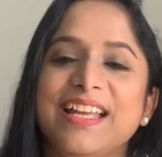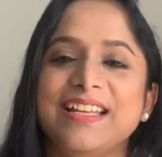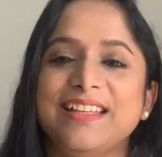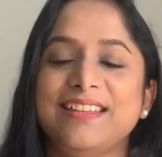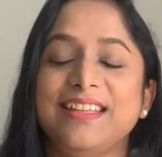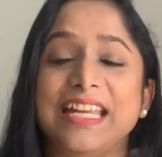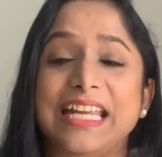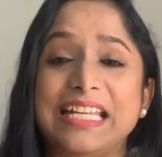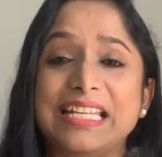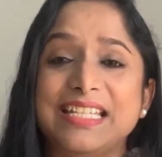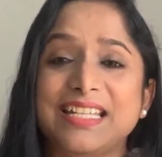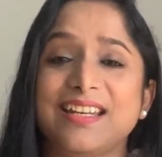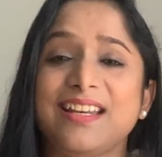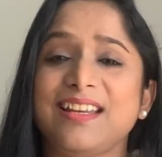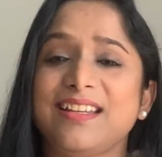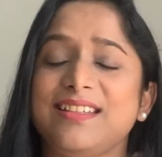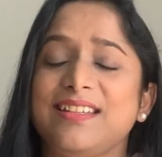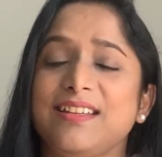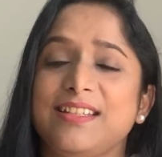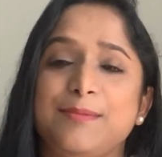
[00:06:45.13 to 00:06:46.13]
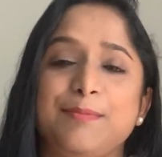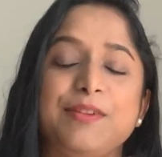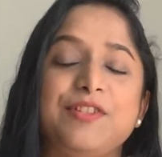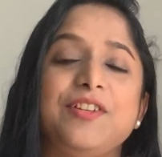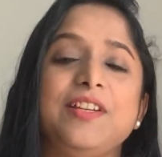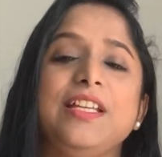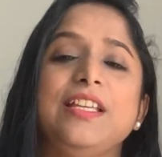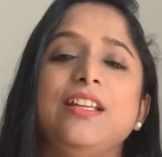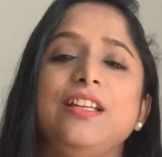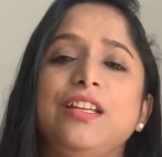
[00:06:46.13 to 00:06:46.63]
The internet,
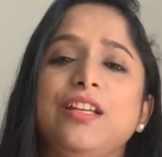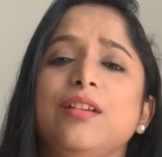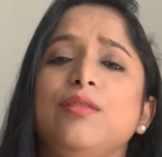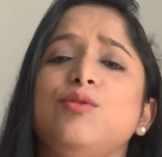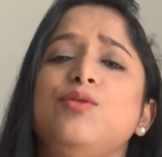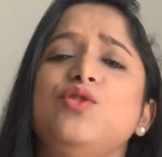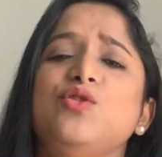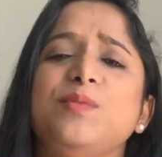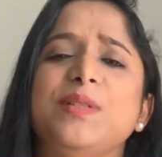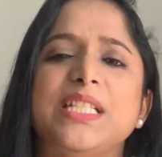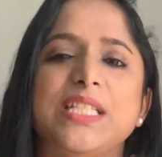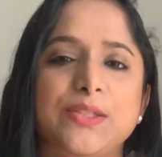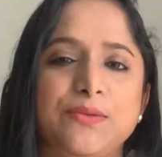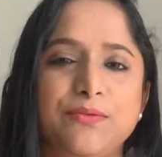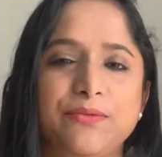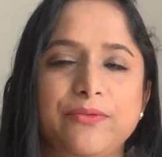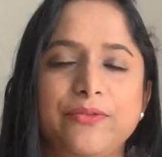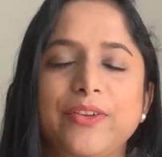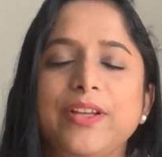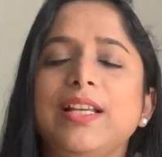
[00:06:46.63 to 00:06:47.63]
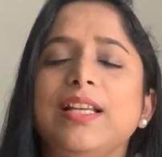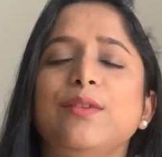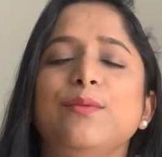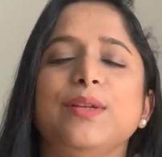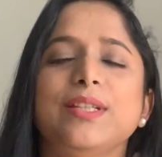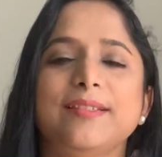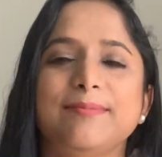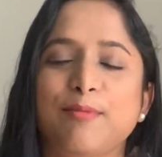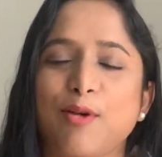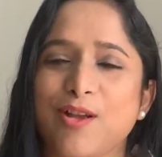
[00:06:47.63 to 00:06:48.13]
especially the YouTube, is filled
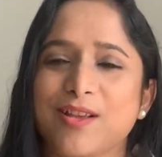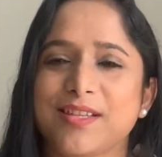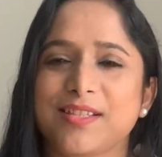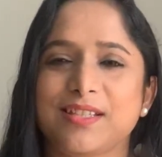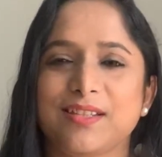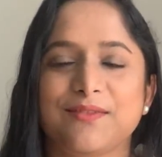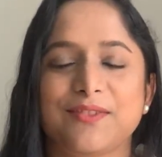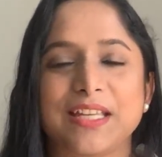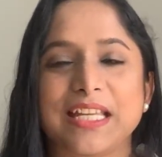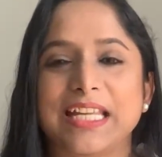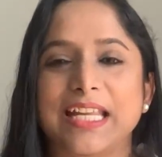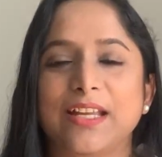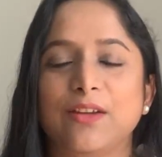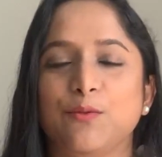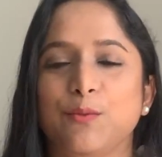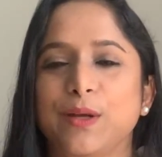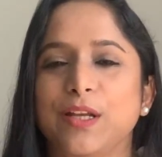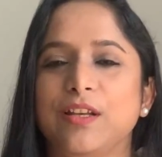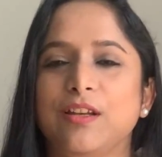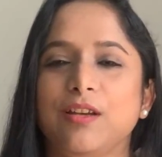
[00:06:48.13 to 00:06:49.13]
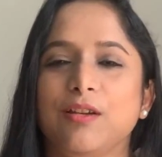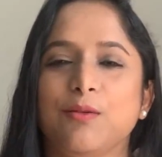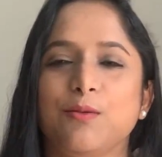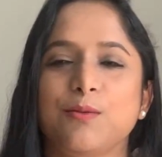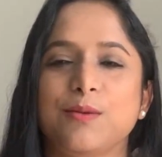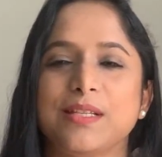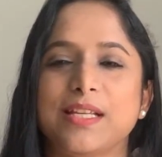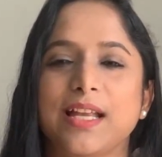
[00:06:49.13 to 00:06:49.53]
with positive thinking videos,